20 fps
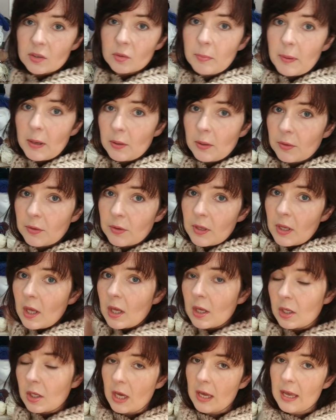still both
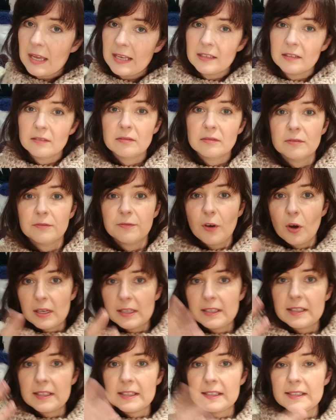
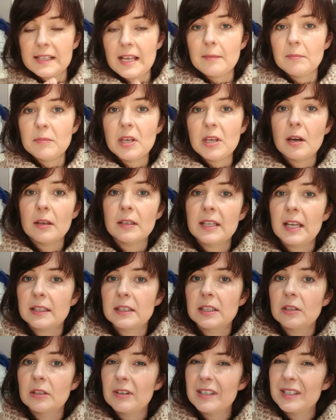fall into the same yarn
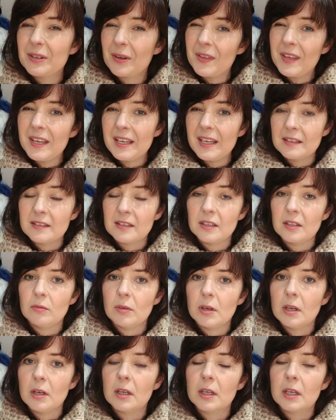category, so I think it's going
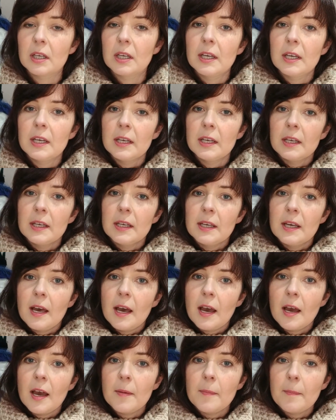to work.
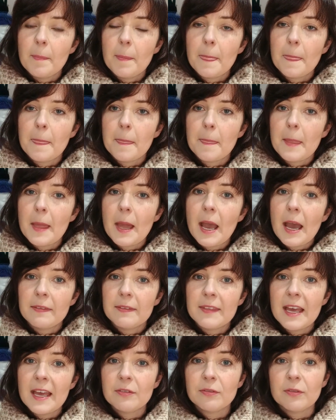
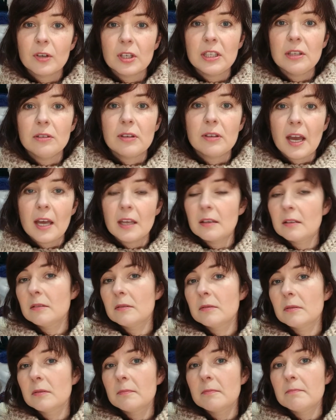And therefore you
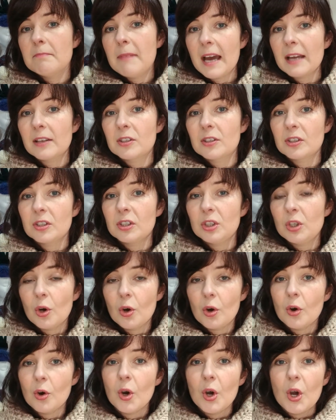can match
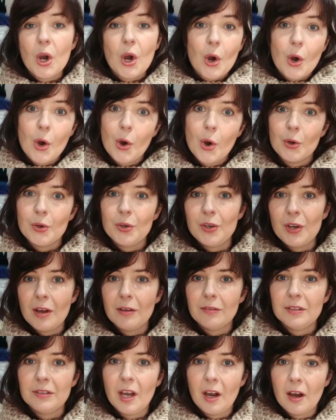your
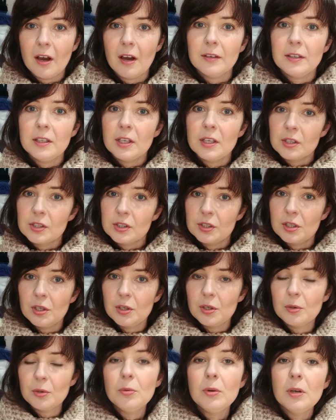unknown yarn
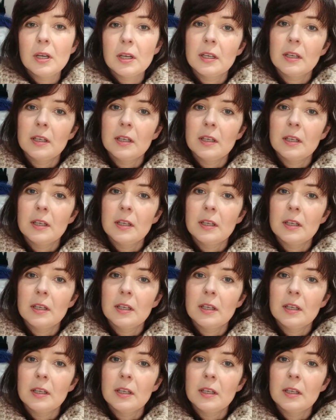to